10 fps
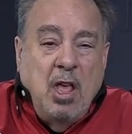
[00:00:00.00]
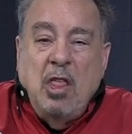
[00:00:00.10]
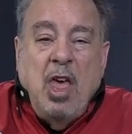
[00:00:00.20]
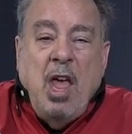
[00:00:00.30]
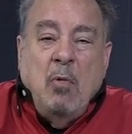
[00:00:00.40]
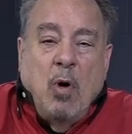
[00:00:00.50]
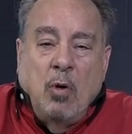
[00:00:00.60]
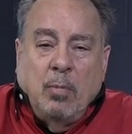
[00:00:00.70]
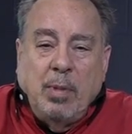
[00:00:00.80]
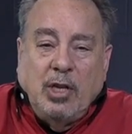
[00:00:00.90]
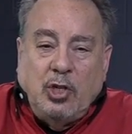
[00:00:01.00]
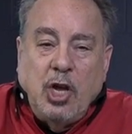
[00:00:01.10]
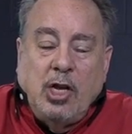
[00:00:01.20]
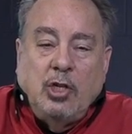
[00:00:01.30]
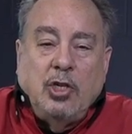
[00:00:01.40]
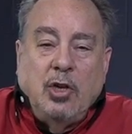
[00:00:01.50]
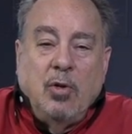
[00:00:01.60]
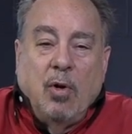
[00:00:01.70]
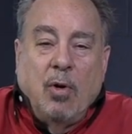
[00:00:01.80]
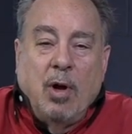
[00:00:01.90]
they won't be changing
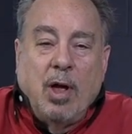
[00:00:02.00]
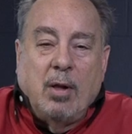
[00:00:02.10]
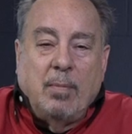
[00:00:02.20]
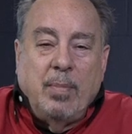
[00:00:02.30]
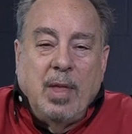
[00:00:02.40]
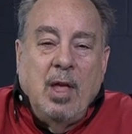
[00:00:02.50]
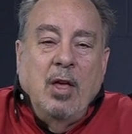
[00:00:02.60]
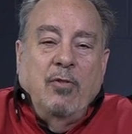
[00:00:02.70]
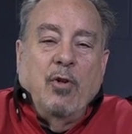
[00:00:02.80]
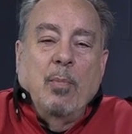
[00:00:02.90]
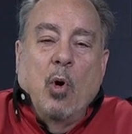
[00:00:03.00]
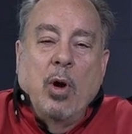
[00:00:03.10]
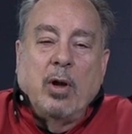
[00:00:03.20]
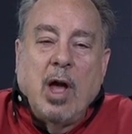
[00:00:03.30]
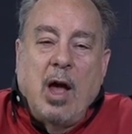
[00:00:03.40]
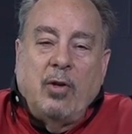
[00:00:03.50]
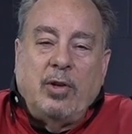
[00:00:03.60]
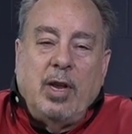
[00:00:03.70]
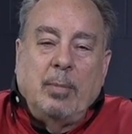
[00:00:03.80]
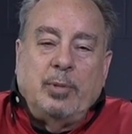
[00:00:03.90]
your oil. For more car
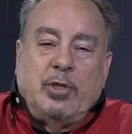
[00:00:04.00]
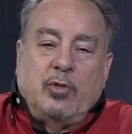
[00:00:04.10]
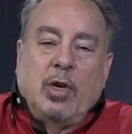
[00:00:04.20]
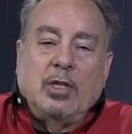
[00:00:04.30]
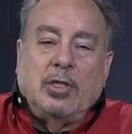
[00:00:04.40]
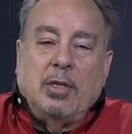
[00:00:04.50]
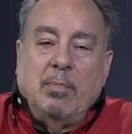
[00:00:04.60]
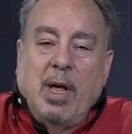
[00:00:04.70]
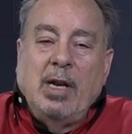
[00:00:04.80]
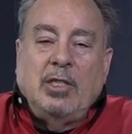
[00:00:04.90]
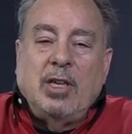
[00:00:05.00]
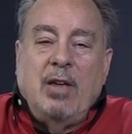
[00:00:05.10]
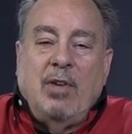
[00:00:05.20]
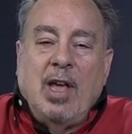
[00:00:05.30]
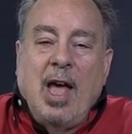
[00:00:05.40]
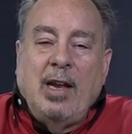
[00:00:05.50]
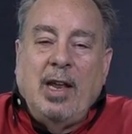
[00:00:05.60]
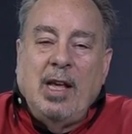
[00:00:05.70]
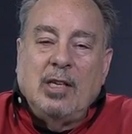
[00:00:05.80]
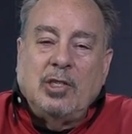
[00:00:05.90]
tips, tricks, and money-saving
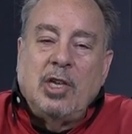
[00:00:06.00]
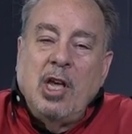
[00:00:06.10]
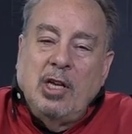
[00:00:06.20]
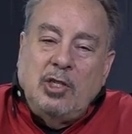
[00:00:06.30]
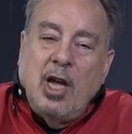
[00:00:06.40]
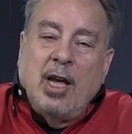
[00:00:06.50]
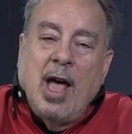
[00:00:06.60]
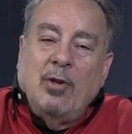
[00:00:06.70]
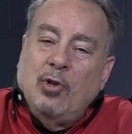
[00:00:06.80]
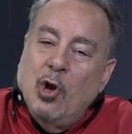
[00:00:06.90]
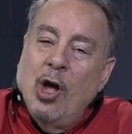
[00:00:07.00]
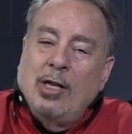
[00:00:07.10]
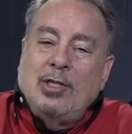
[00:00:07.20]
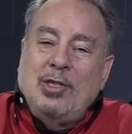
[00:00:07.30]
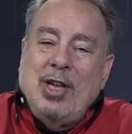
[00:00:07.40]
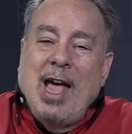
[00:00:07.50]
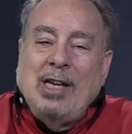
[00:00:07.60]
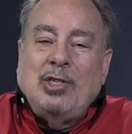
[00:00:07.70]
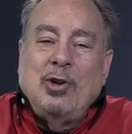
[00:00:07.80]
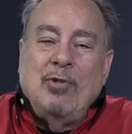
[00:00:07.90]
ideas, check out
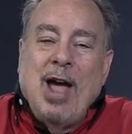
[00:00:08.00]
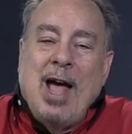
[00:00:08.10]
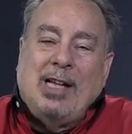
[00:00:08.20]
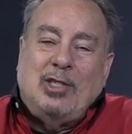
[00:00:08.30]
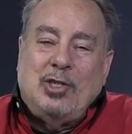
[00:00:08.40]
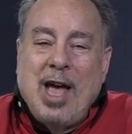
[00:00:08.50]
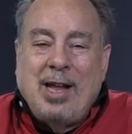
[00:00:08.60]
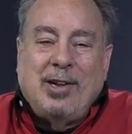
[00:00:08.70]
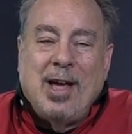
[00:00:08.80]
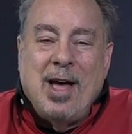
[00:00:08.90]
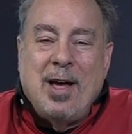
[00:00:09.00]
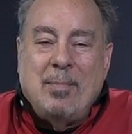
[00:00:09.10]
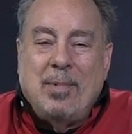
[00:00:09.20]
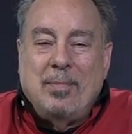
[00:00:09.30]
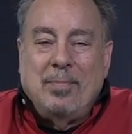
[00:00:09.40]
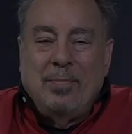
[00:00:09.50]
goss-garage.com.